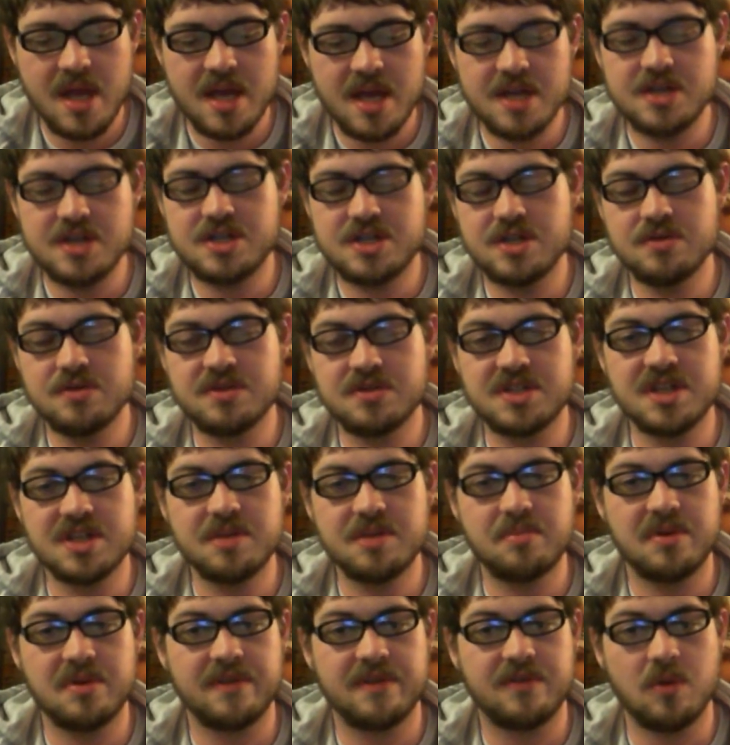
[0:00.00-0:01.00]
He shoots
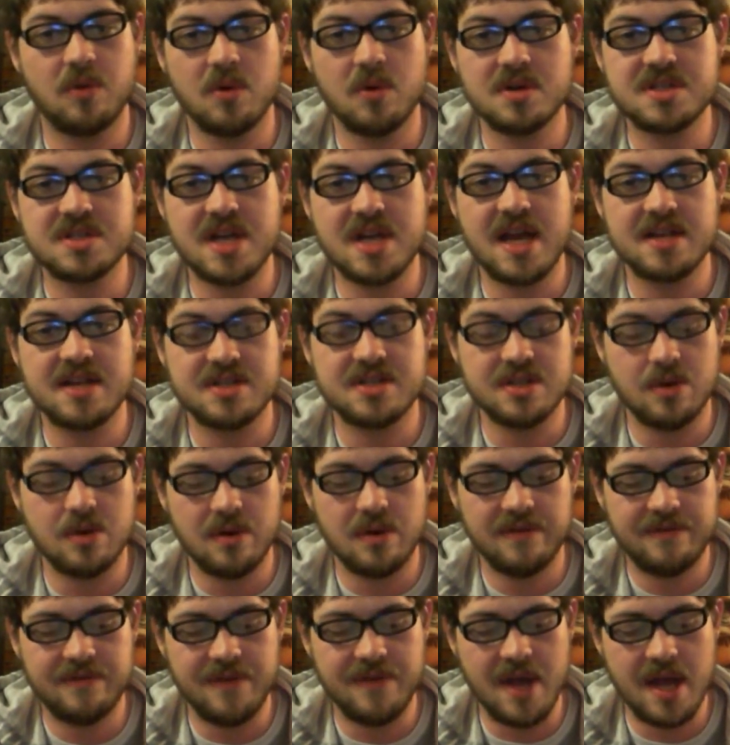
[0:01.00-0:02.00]
it, but of course it has no
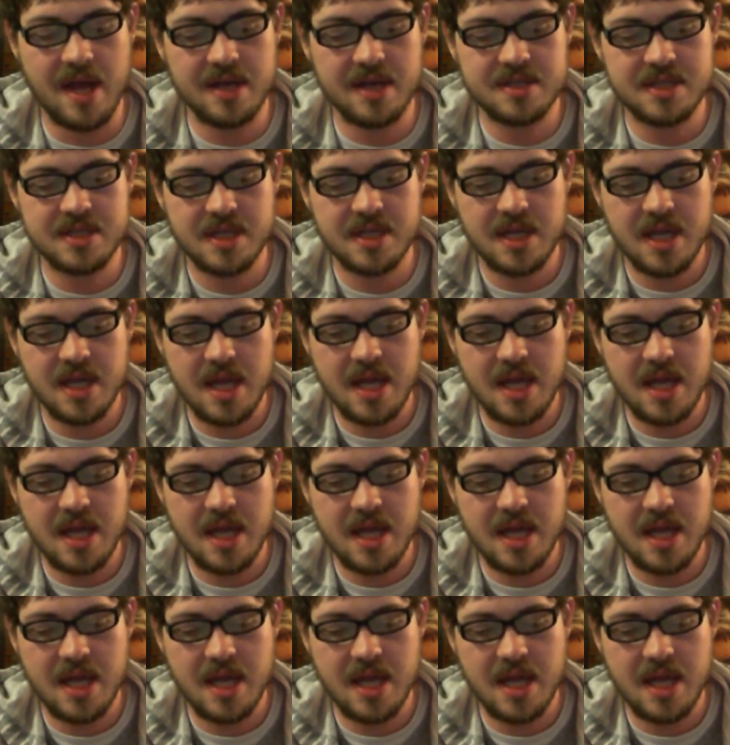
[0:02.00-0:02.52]
effect.